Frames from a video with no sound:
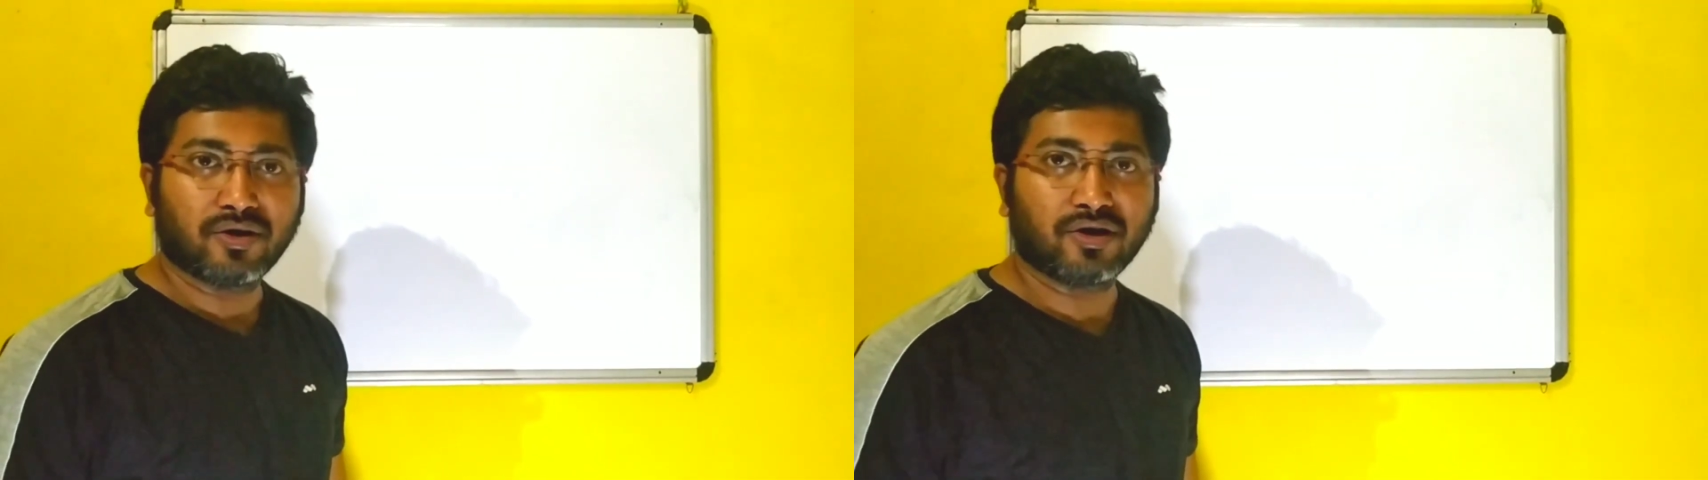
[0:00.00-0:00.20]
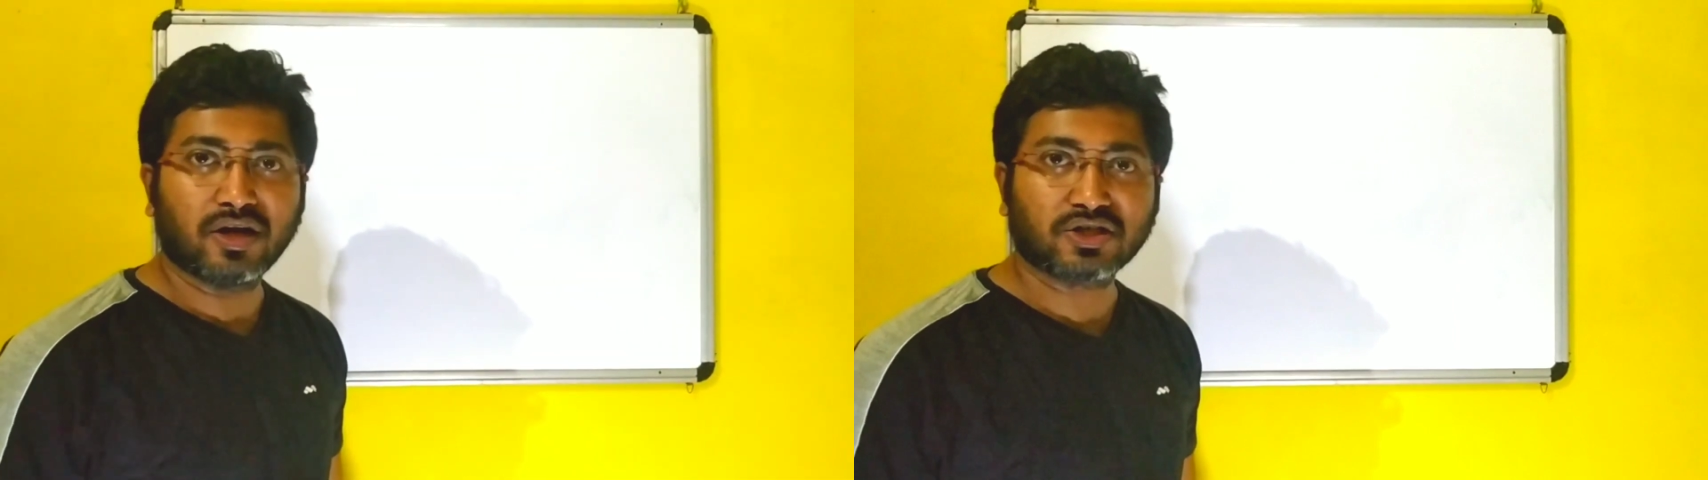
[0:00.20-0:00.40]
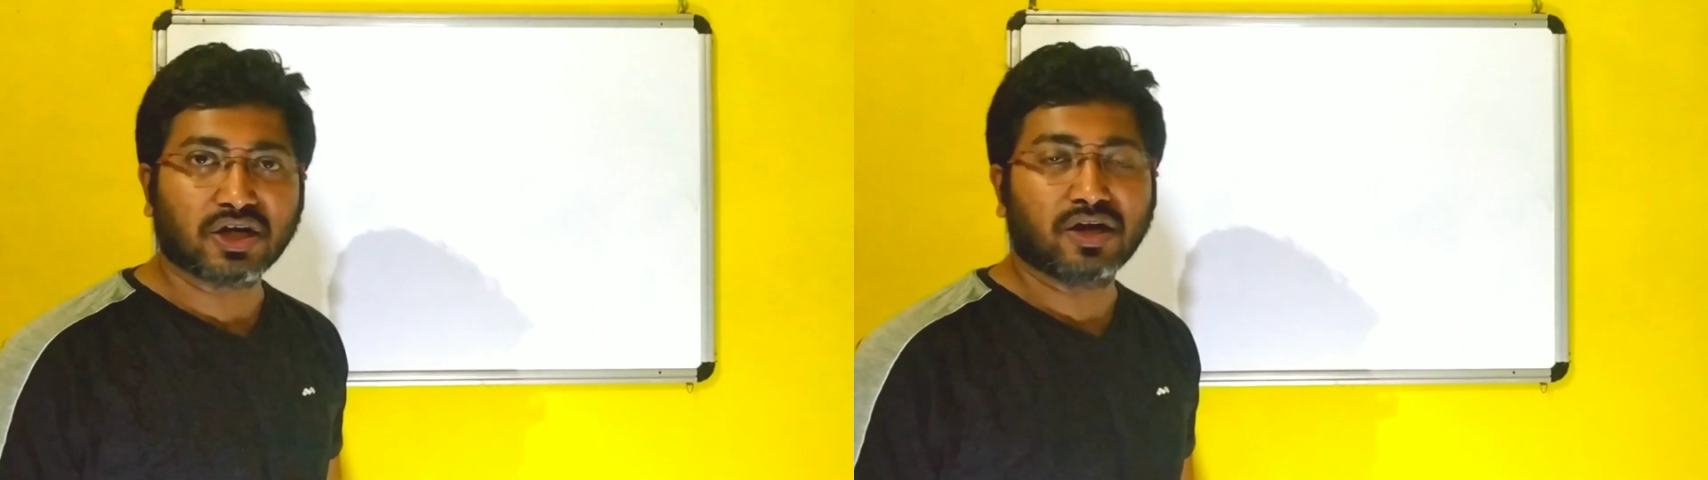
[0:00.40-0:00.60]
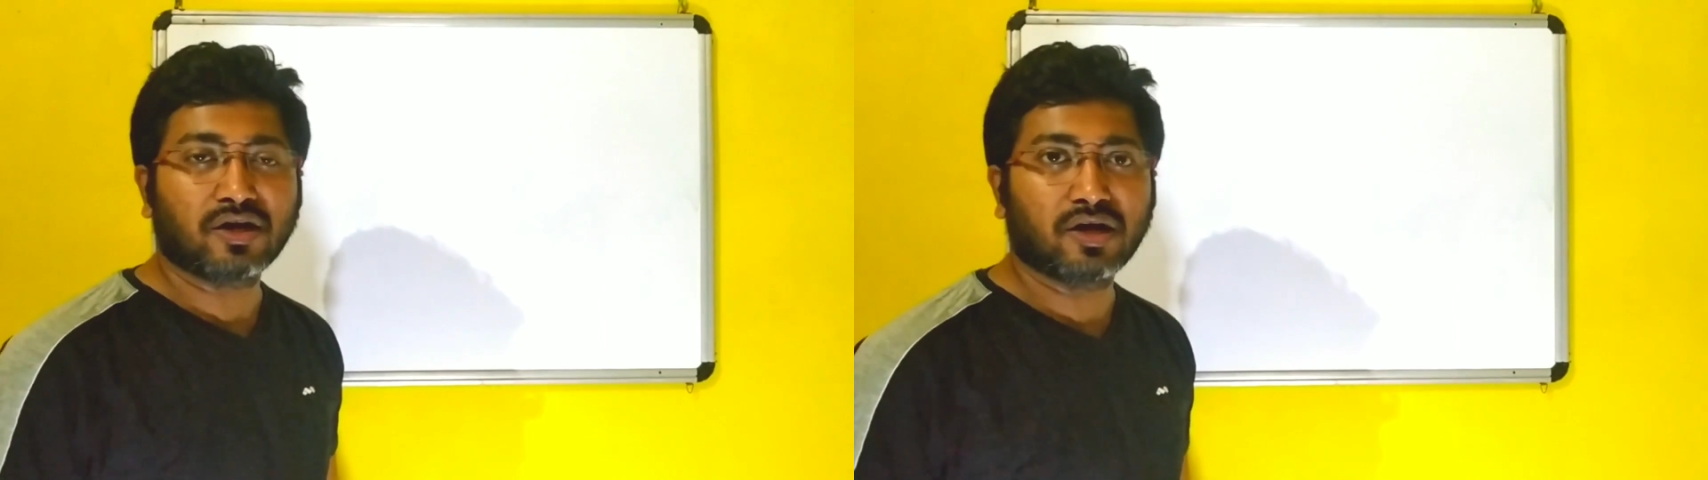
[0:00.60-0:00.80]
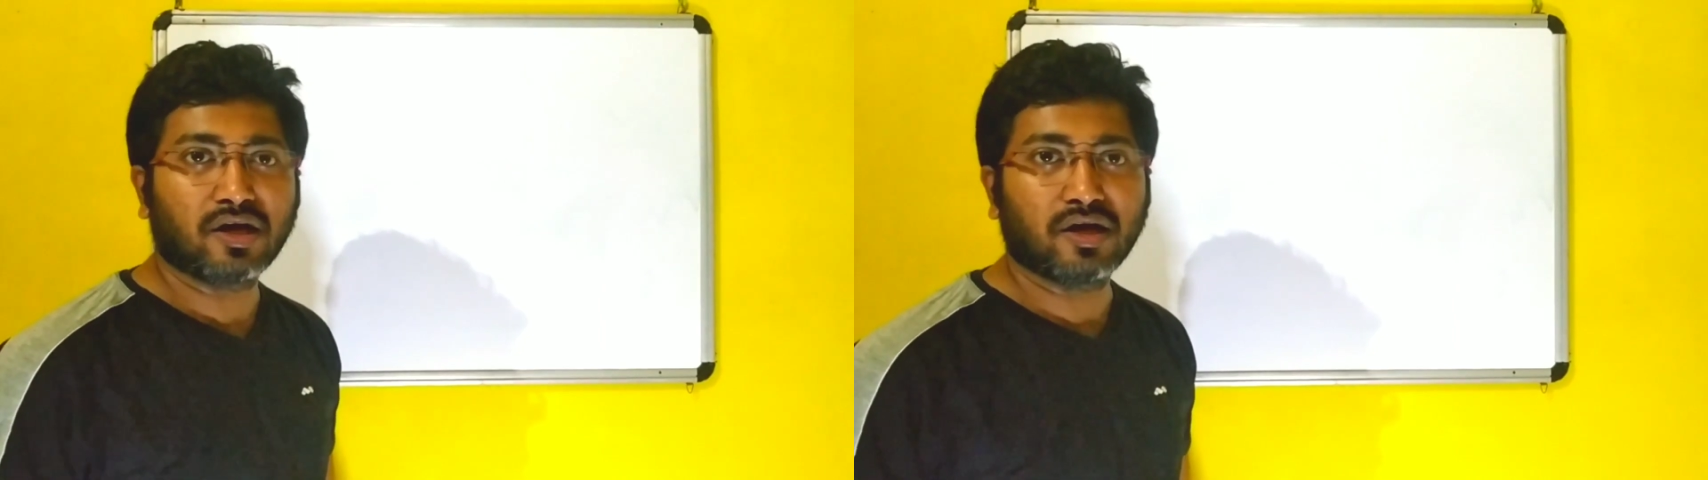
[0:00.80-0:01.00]
relation
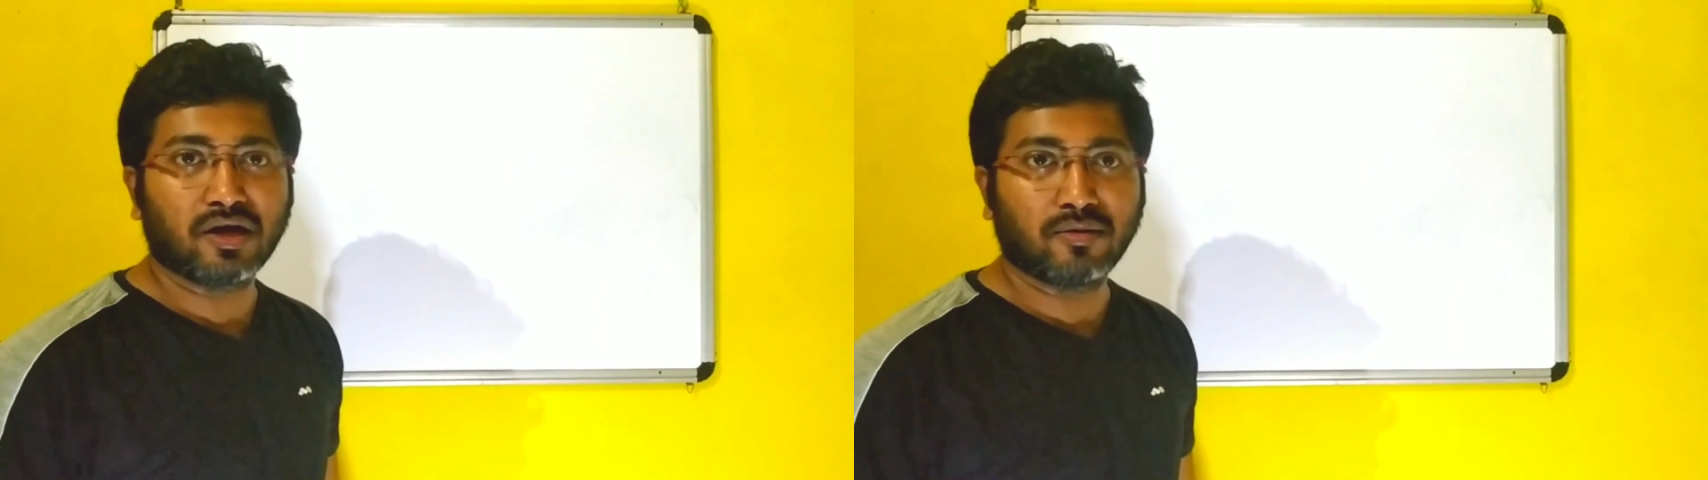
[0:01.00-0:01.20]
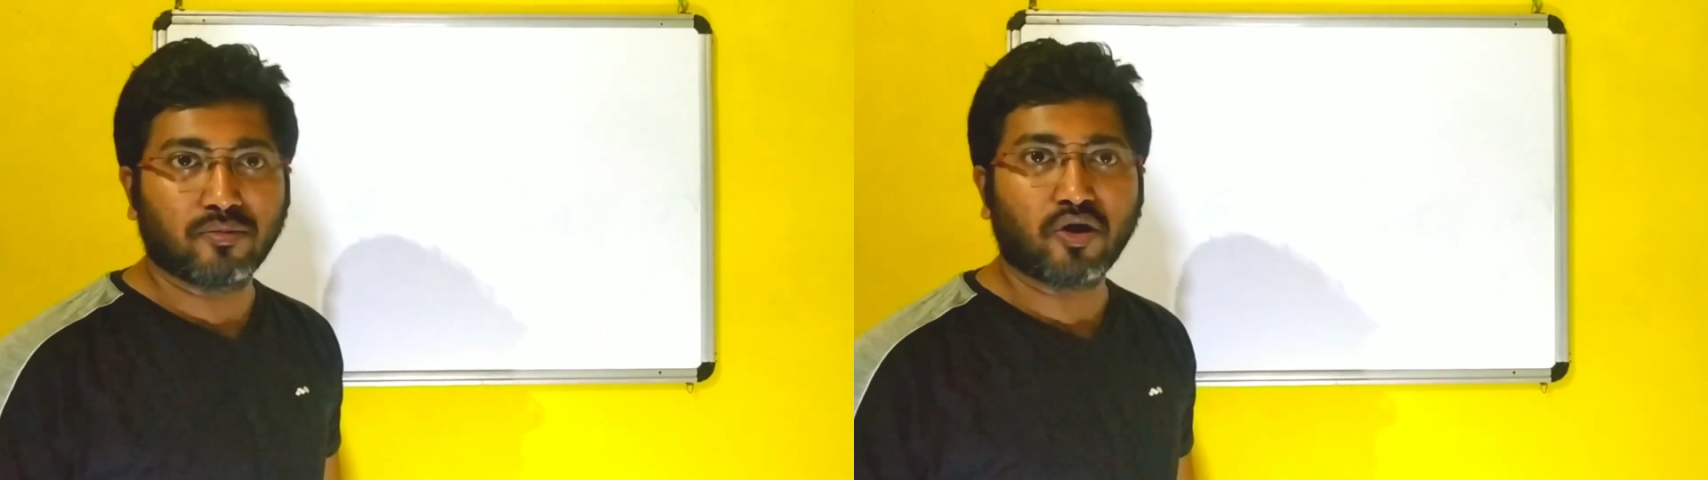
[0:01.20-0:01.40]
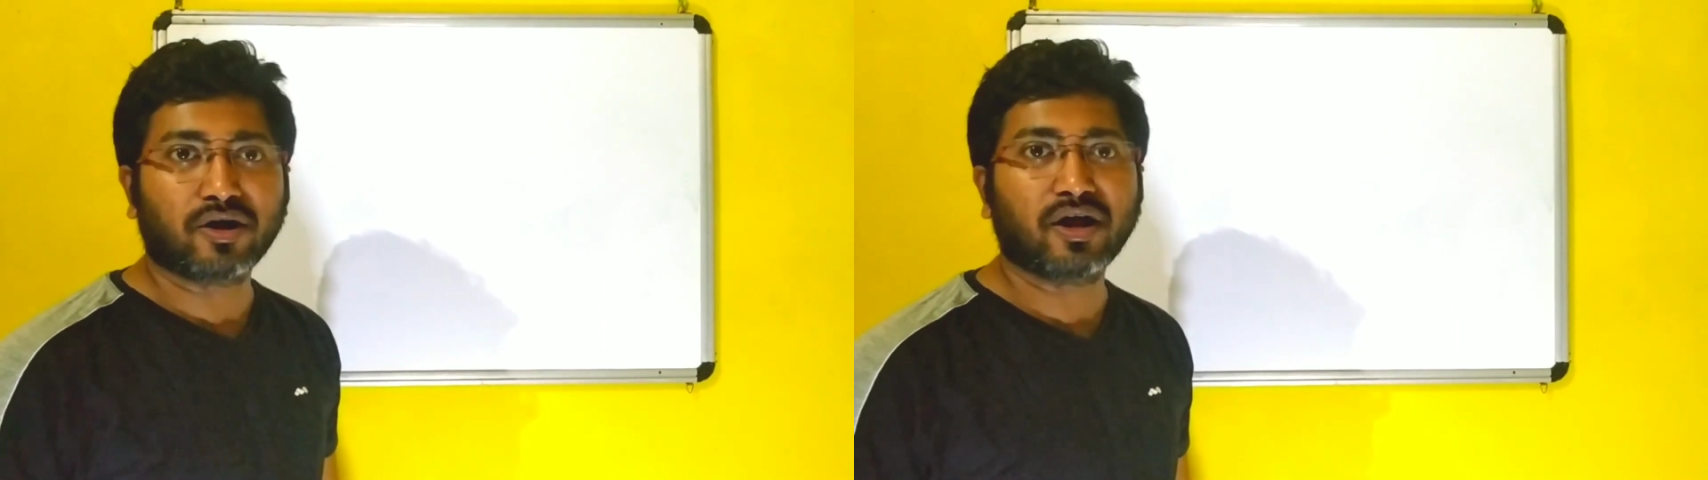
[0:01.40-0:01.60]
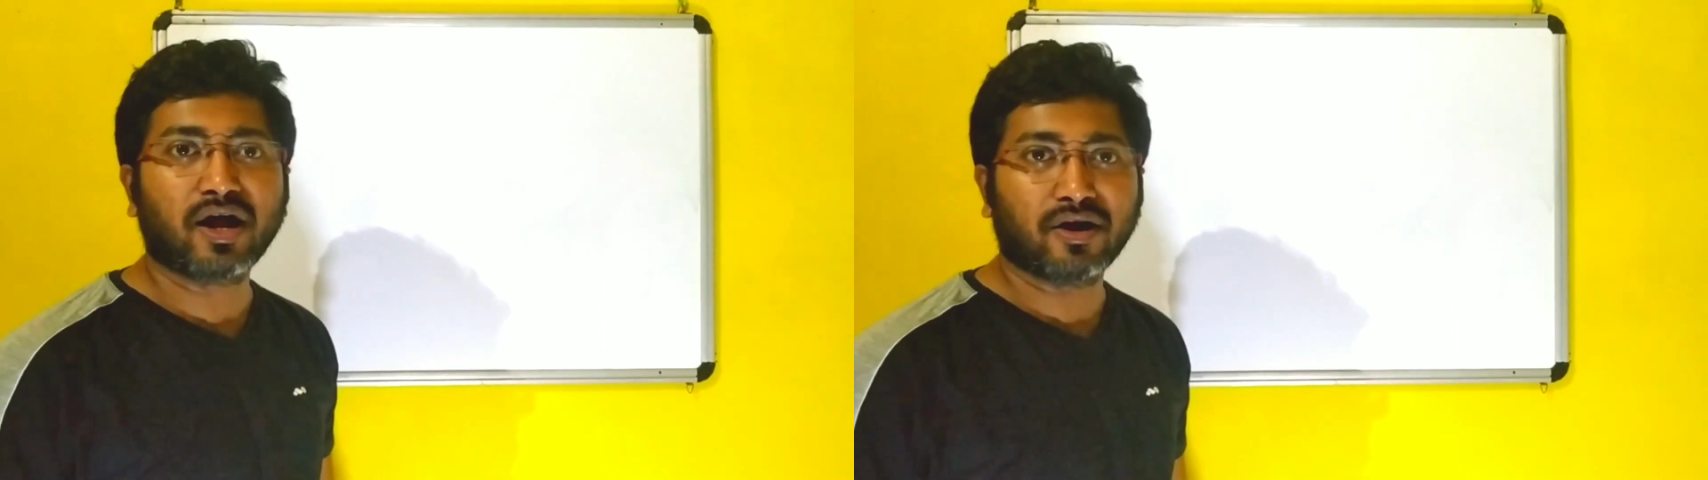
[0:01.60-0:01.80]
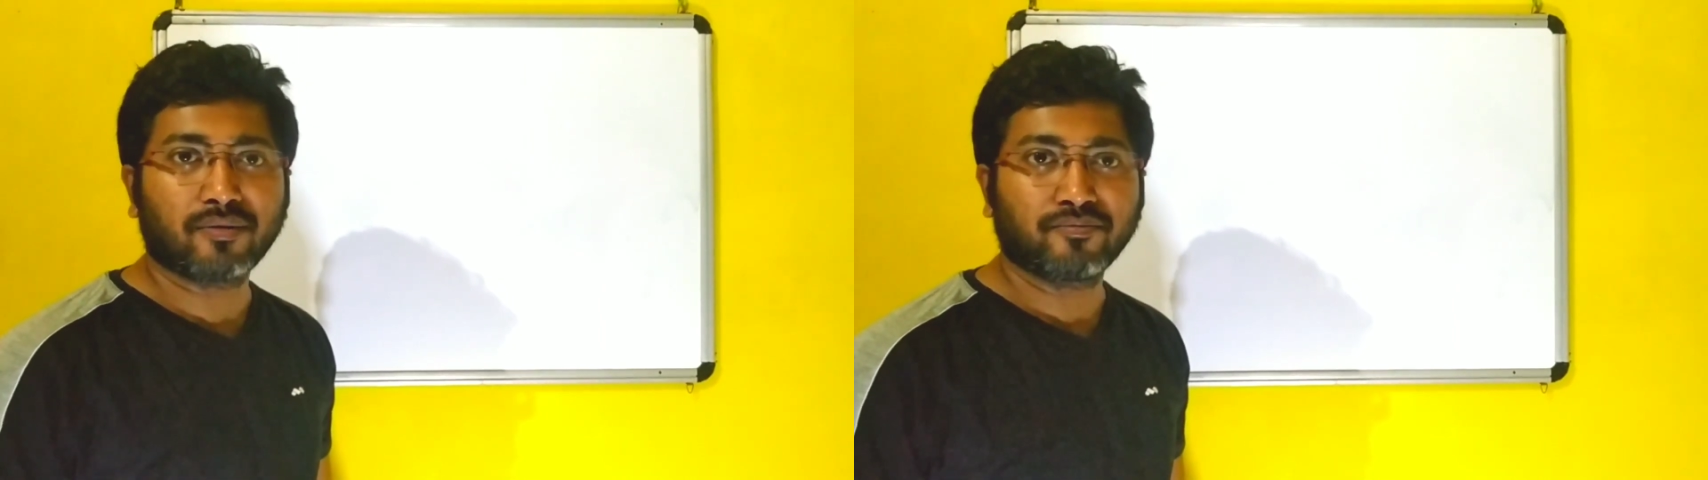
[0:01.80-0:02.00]
in block
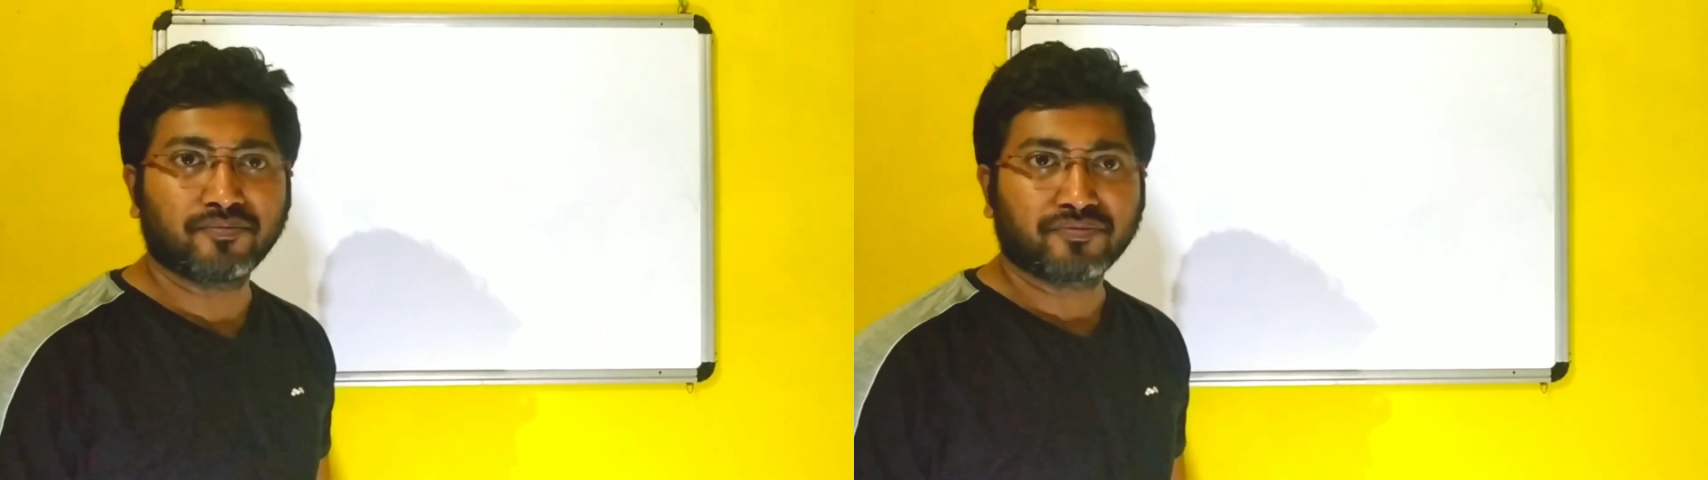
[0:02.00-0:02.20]
diagram,